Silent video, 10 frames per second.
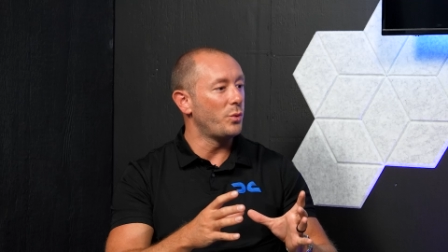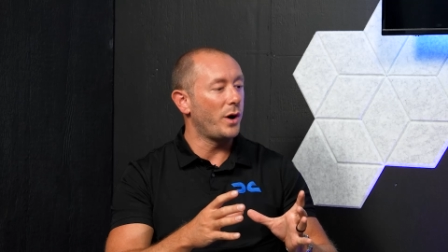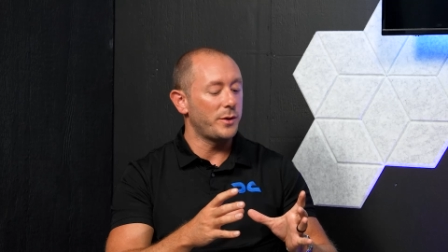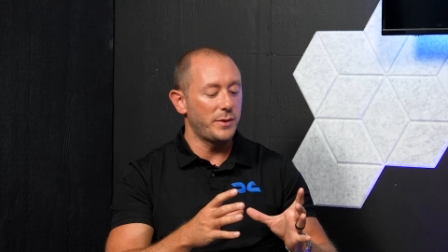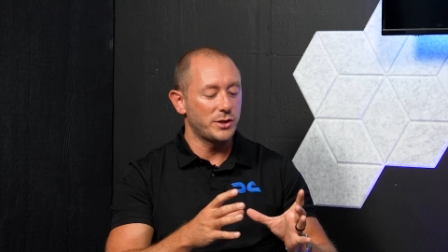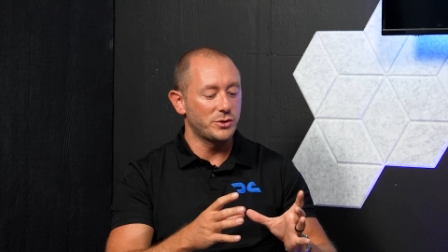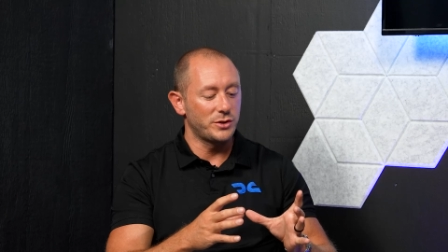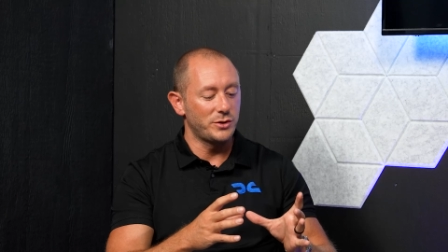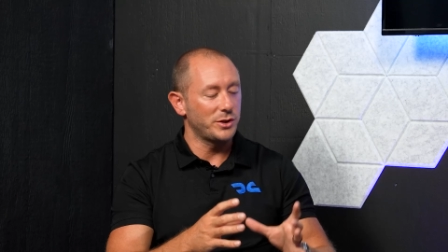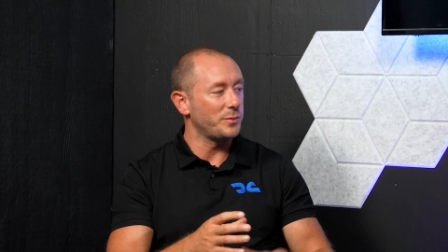want to make sure
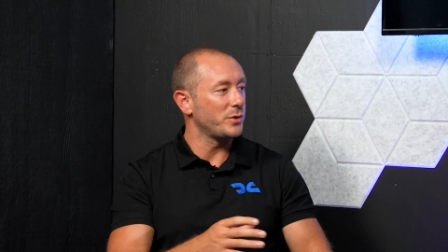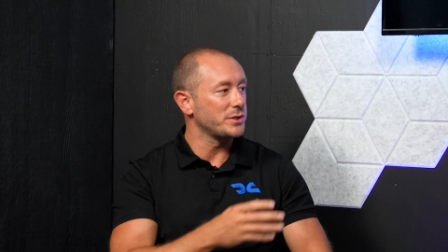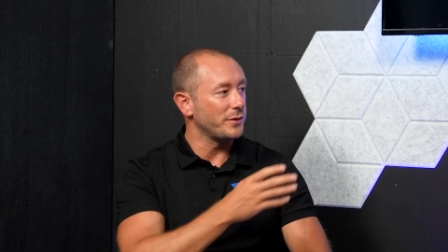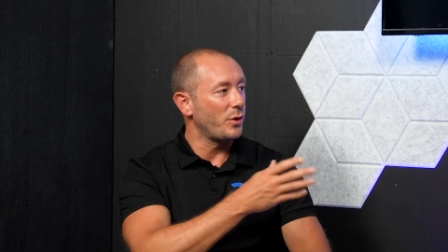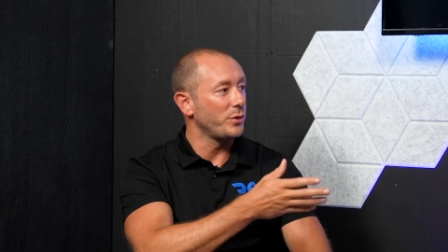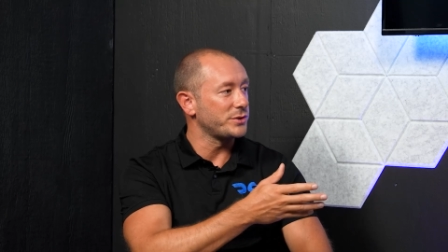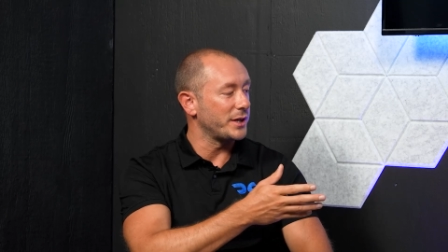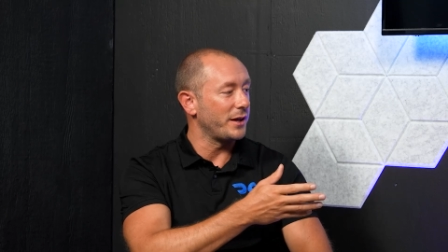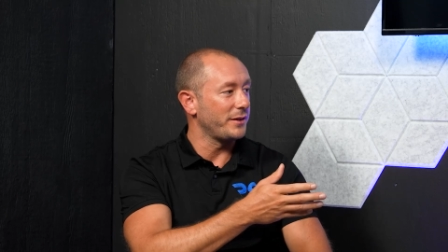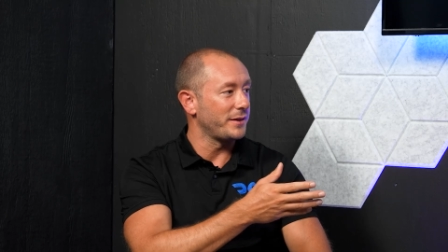that you get the most out of
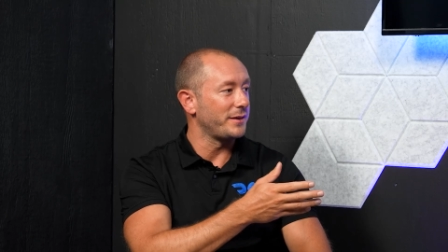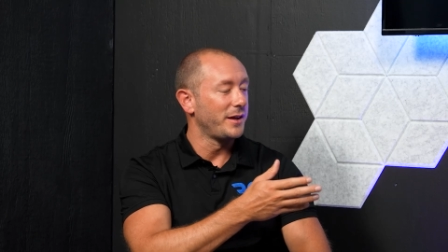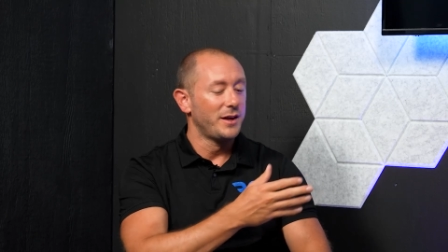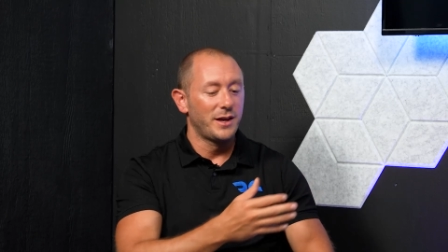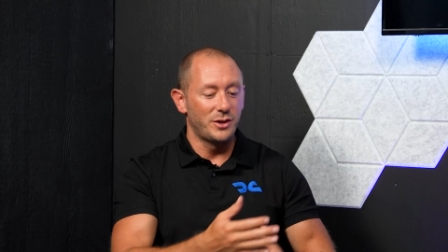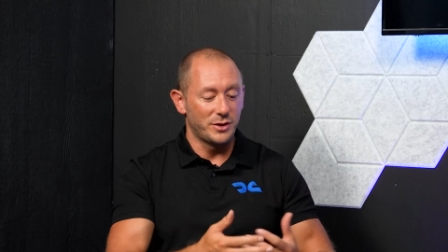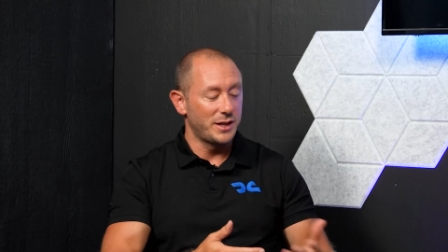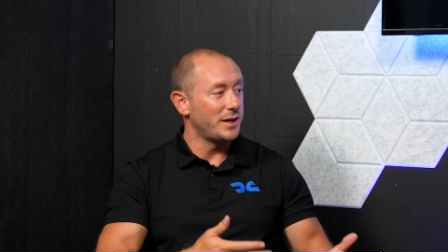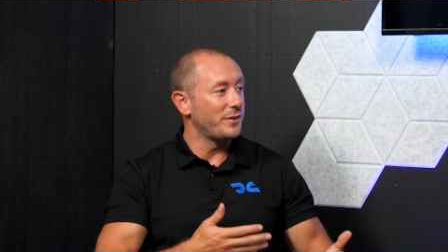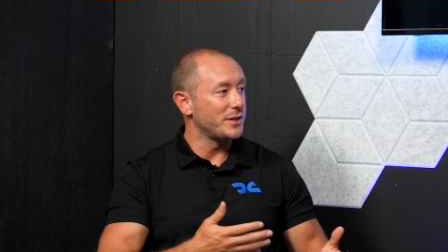wholesale, and
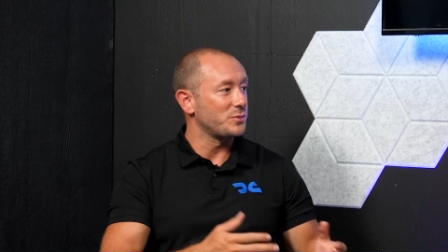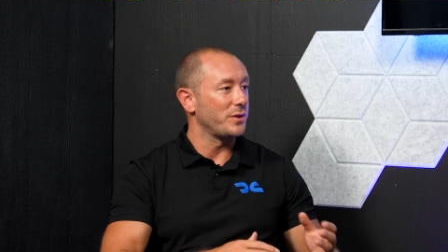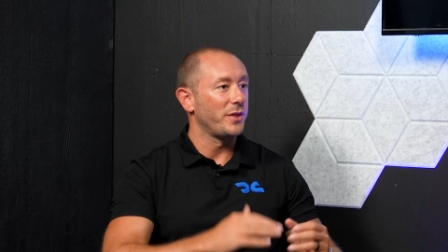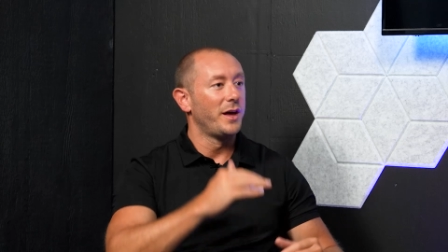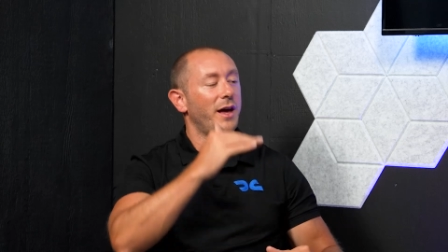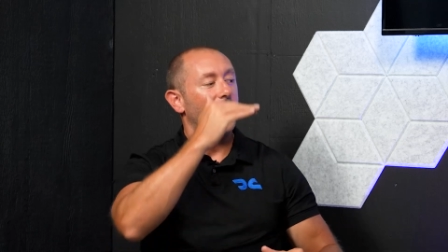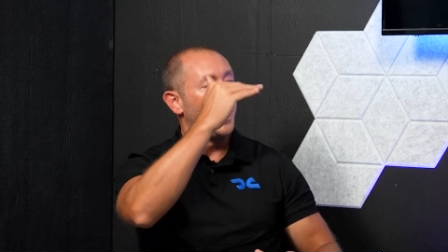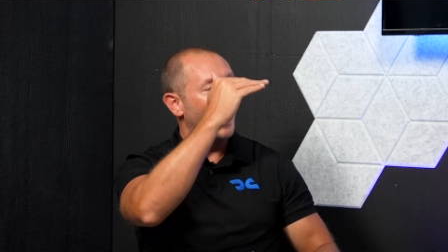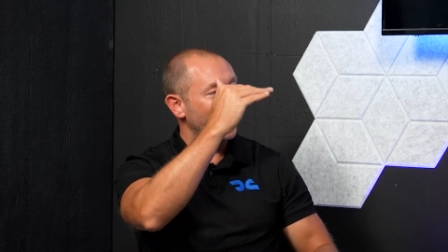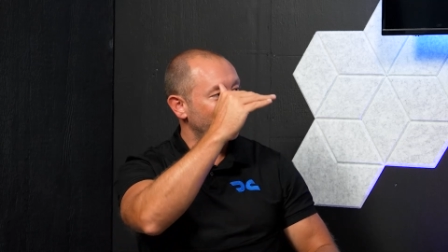get into this with
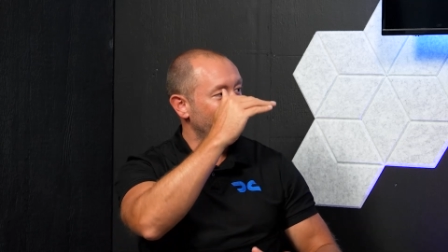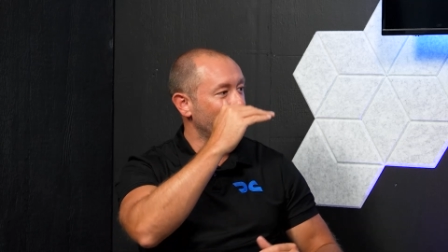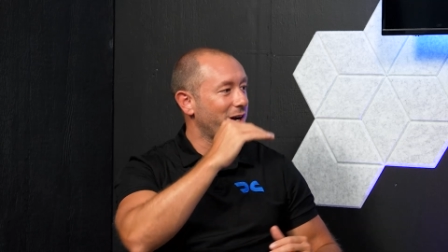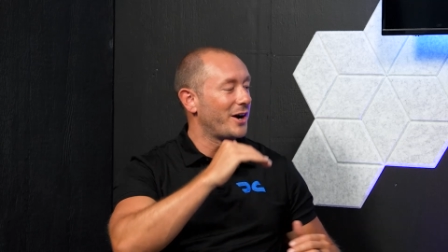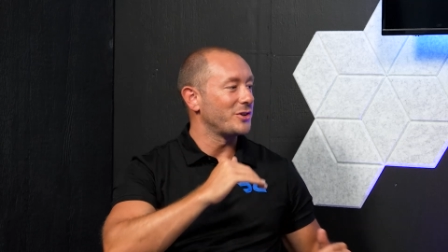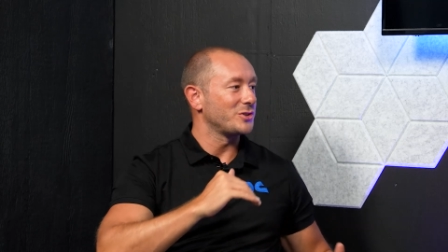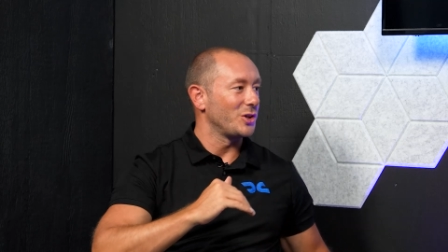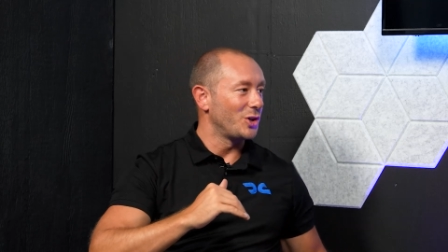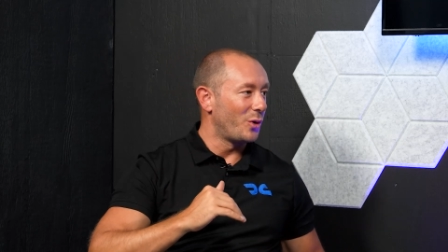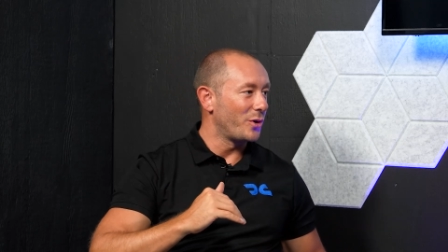higher dollar cars,
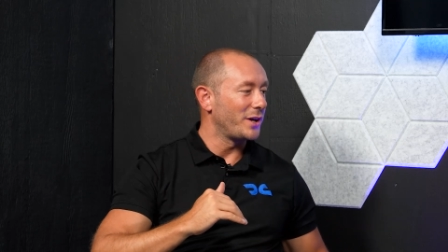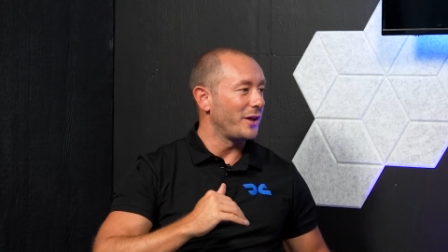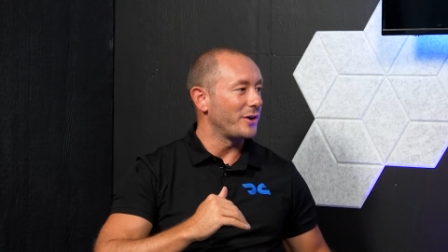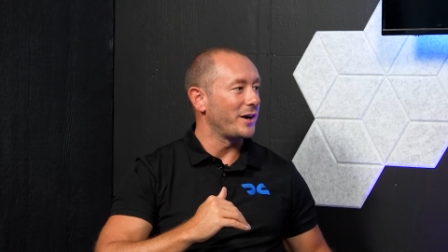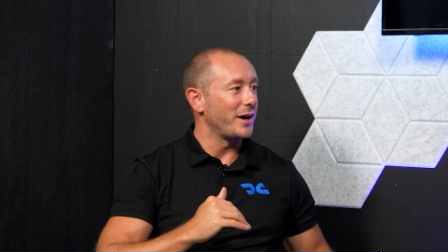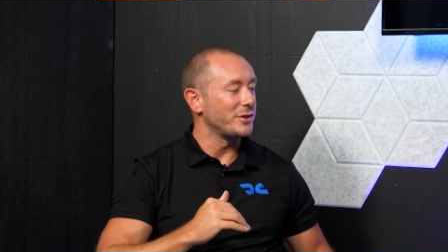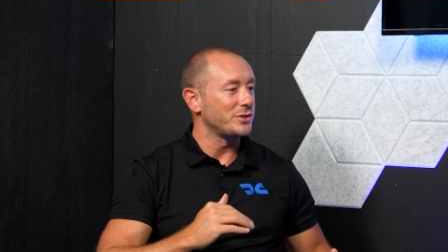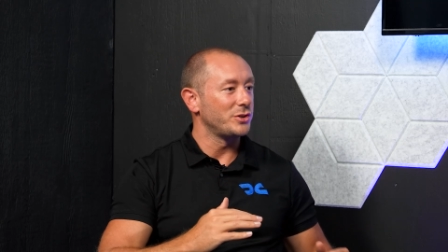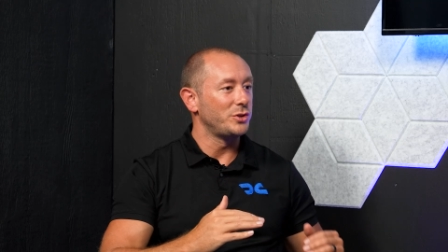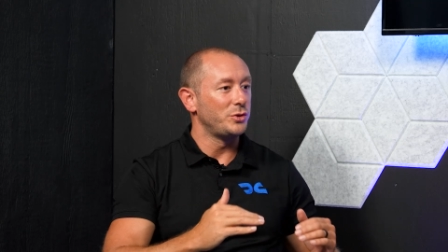lower dollar
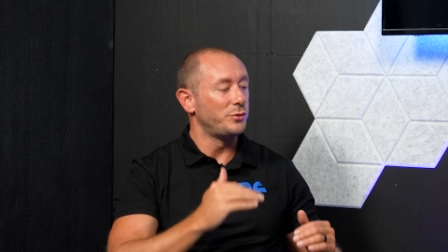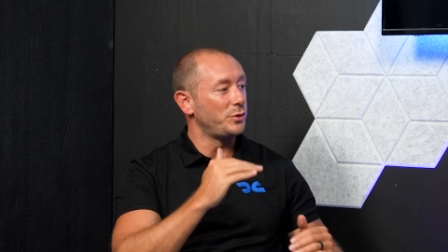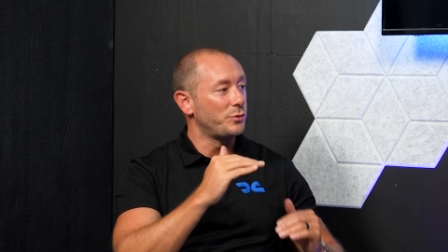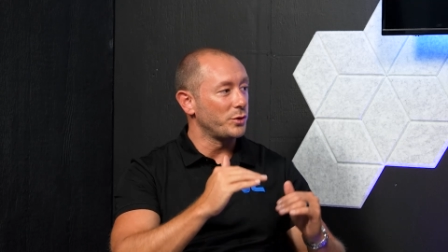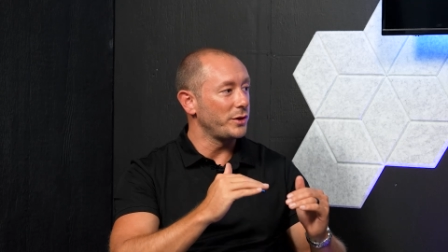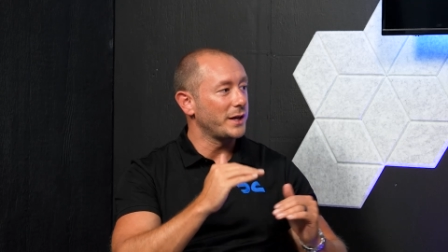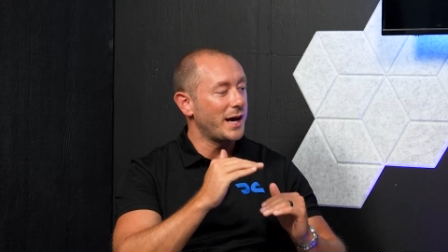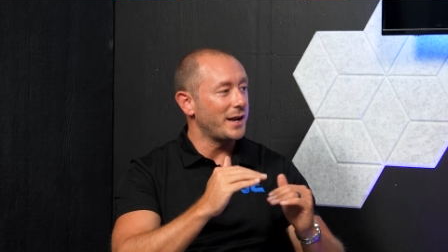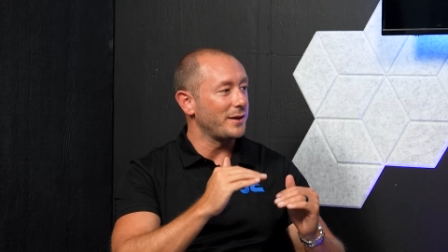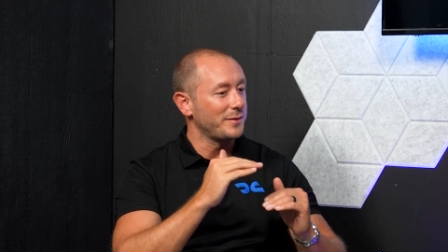cars, you've really
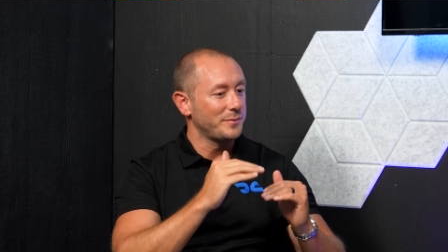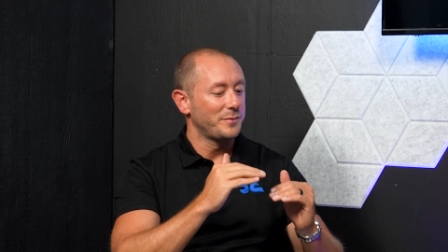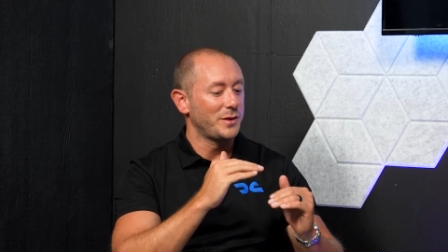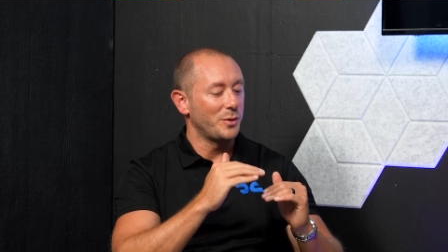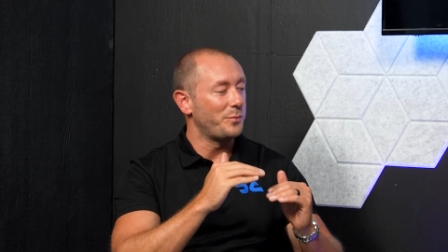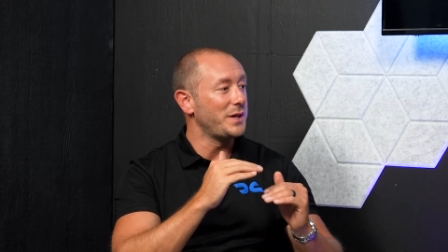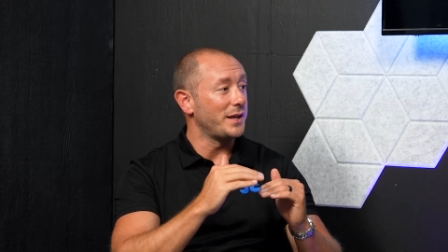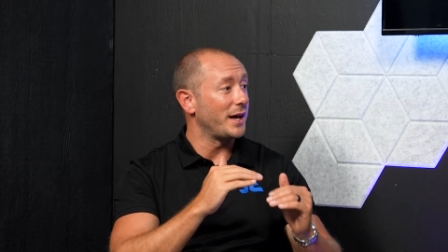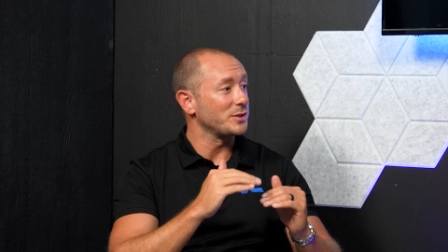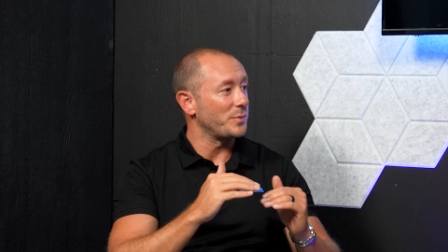got to be
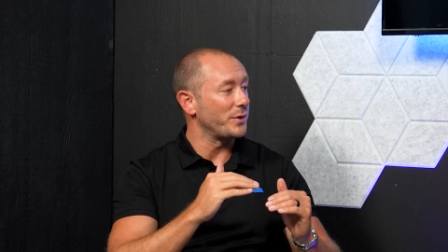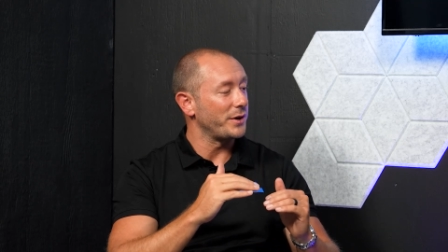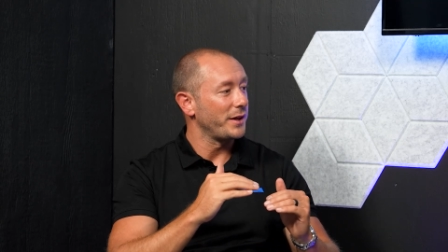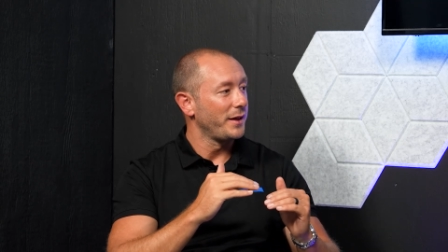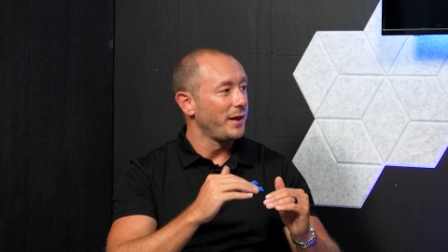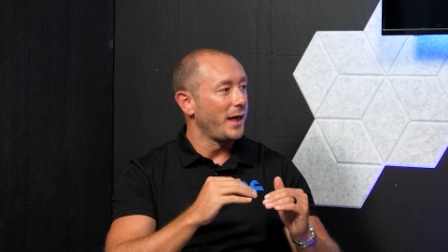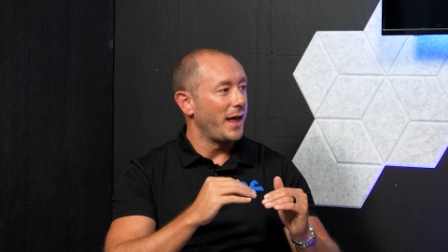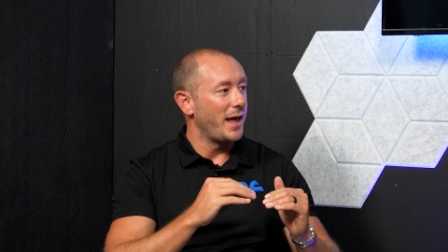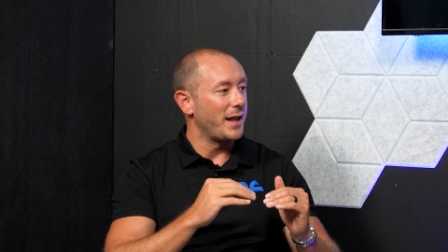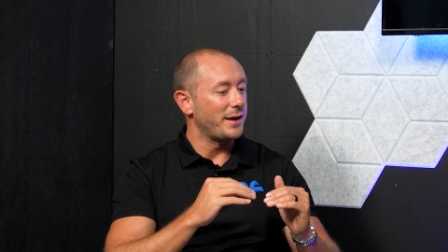an expert
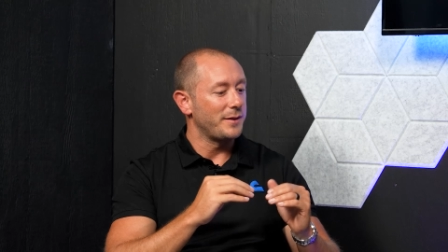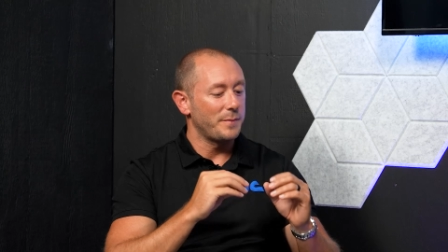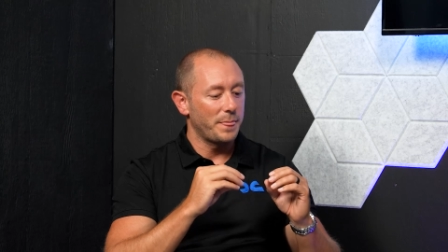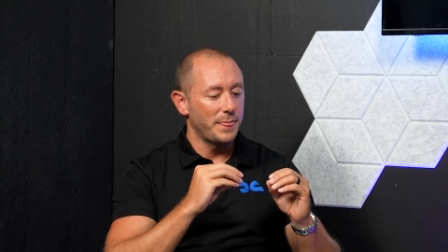and